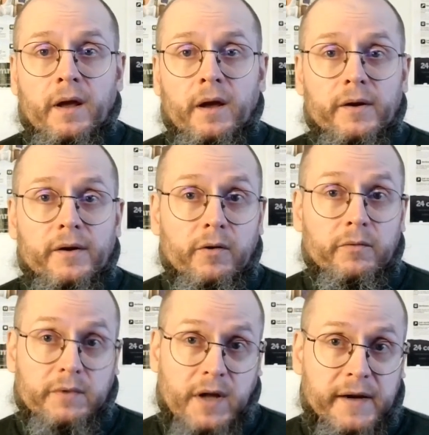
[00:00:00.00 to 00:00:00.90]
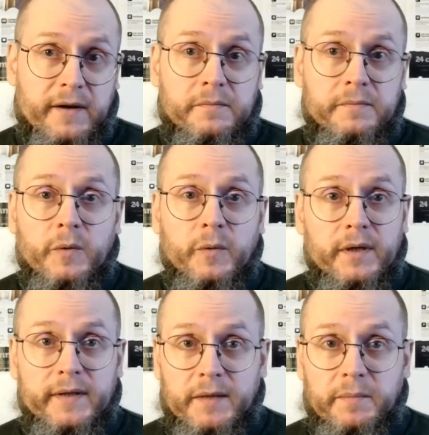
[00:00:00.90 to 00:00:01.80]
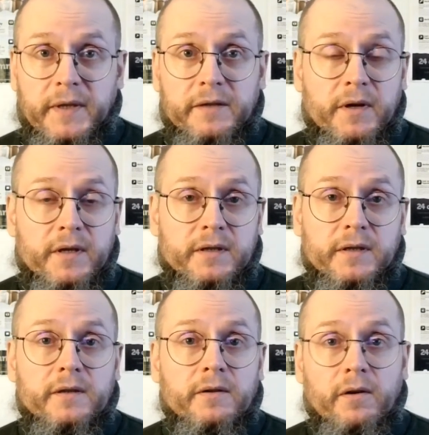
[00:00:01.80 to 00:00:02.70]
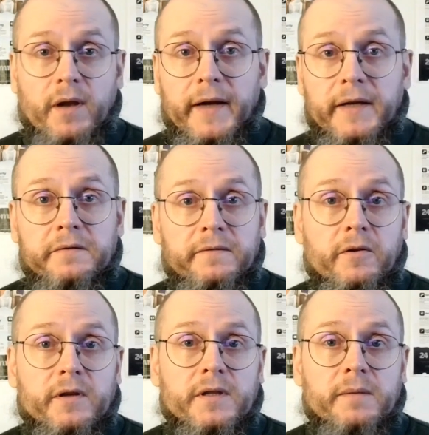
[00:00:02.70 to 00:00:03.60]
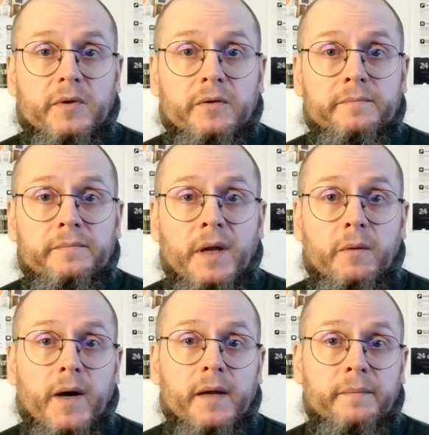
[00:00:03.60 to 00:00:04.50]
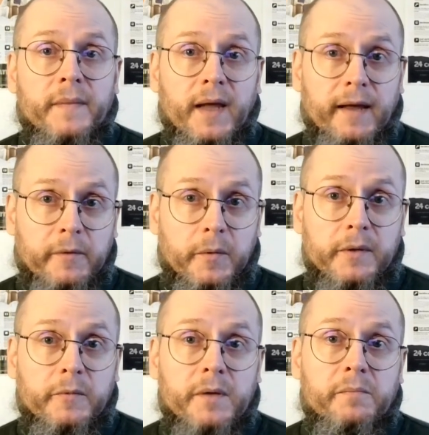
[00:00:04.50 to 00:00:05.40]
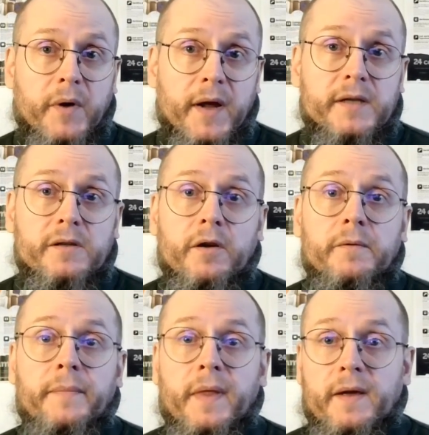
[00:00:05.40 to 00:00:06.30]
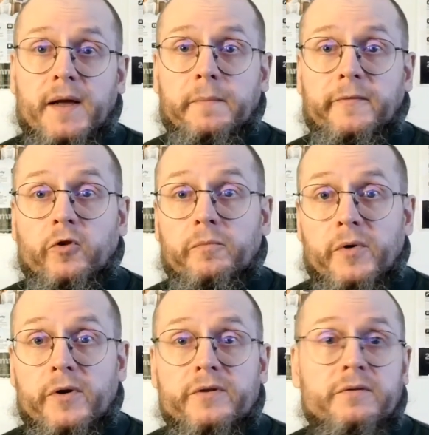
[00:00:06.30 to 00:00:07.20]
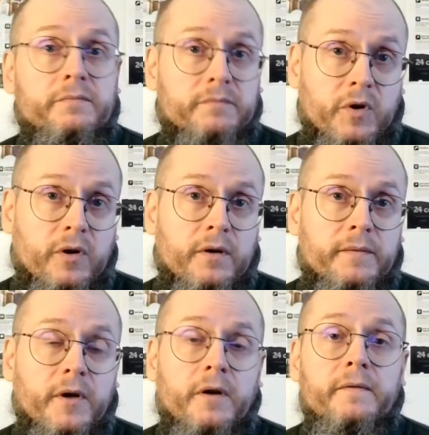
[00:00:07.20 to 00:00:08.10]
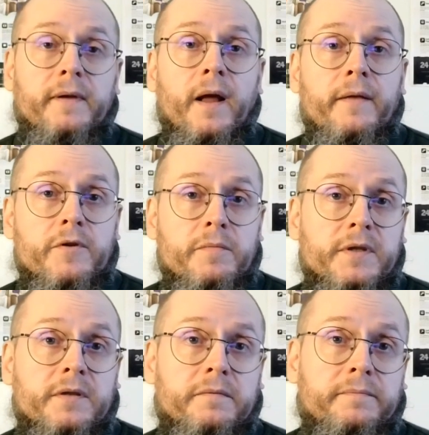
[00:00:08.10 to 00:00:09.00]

A known liar will not be trusted or liked, for example, while everyone will praise a helpful person or a philanthropist.